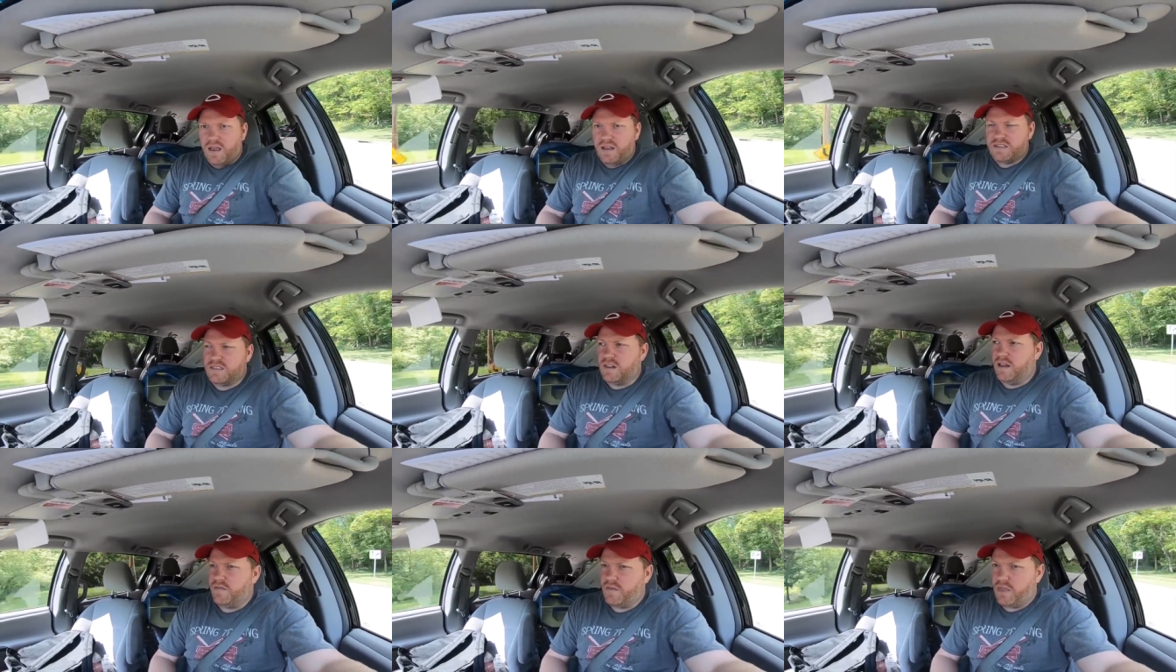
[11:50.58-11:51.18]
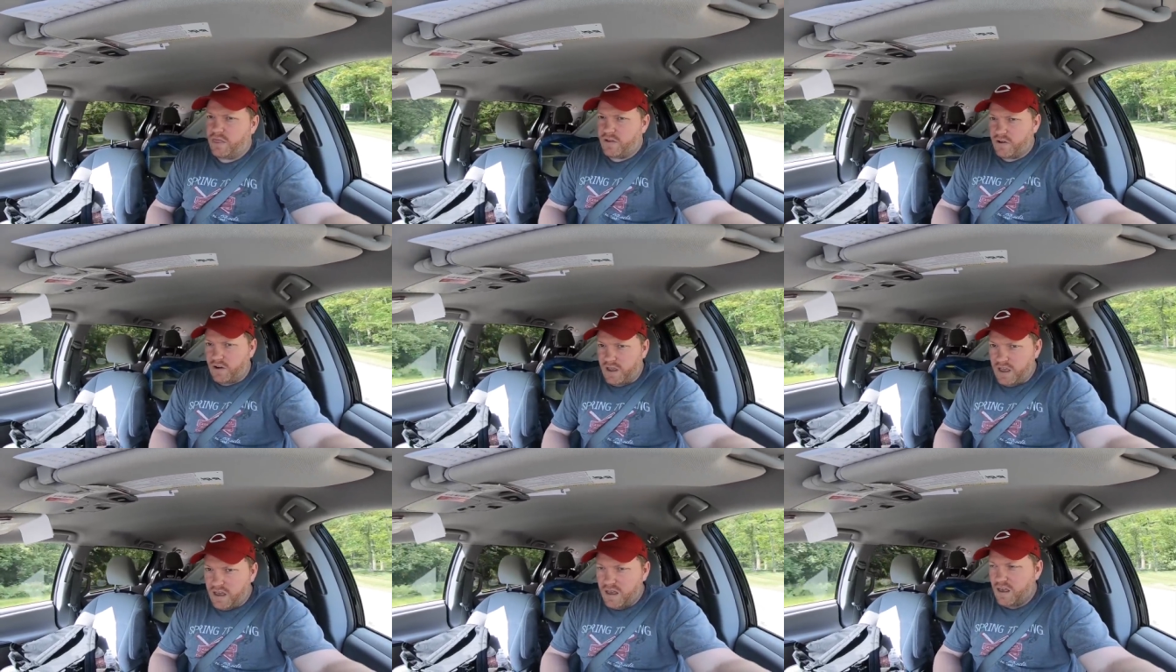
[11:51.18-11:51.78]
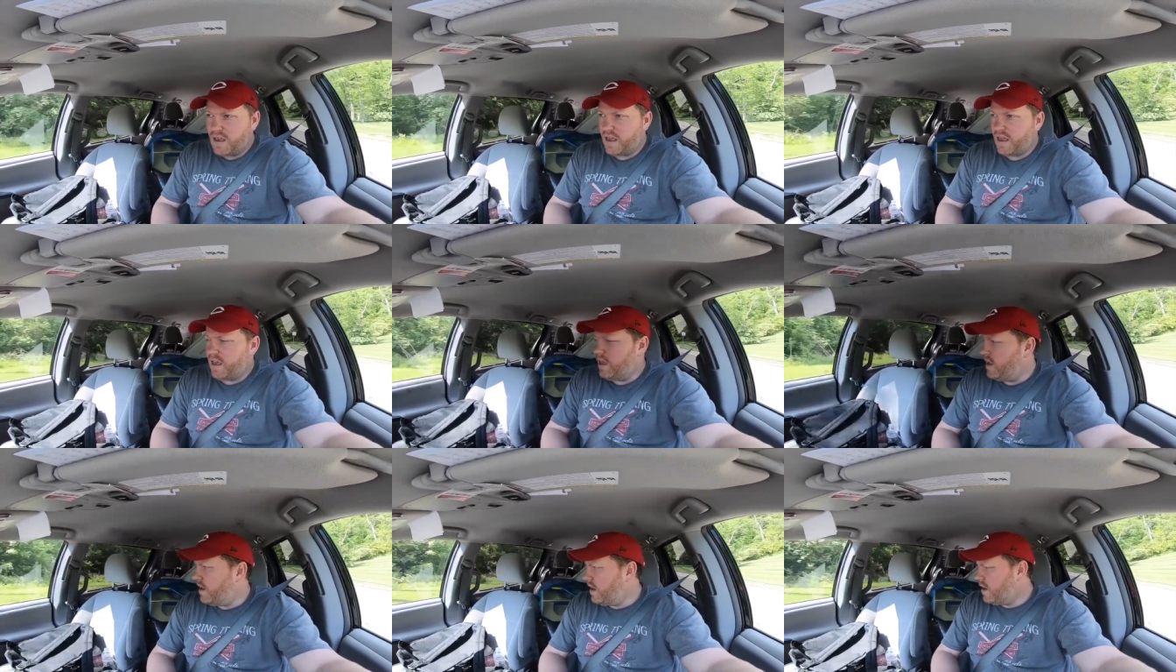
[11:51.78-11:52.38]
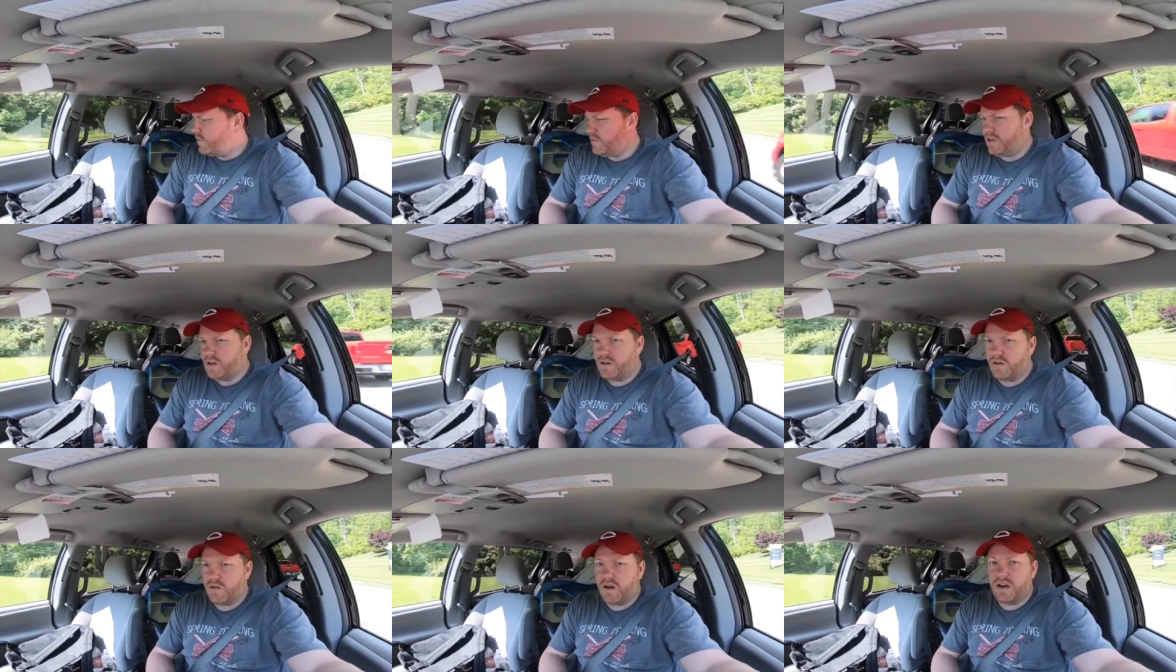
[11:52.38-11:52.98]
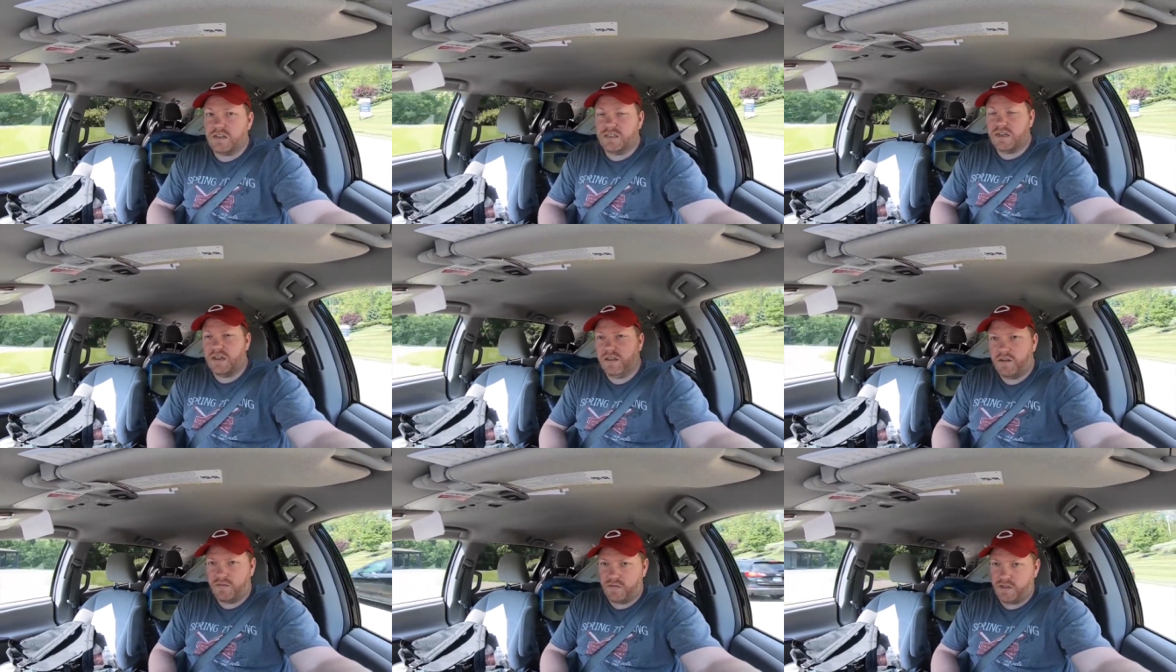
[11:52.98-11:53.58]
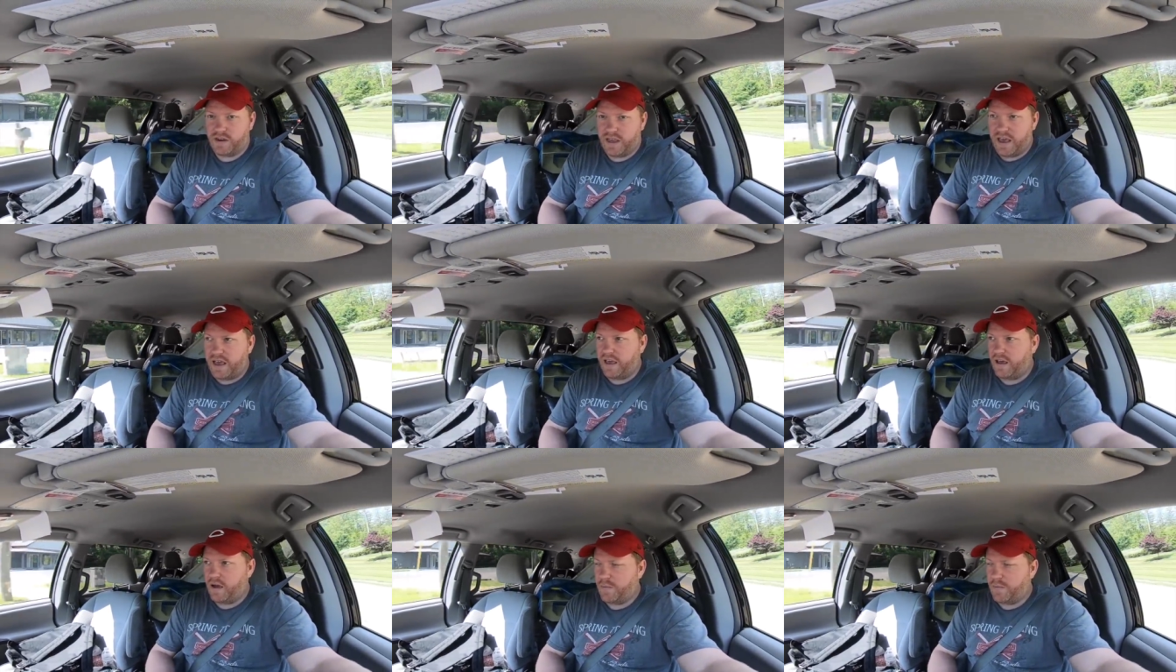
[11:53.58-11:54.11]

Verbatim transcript: It's 11.30 and I'm done garage sailing for the day.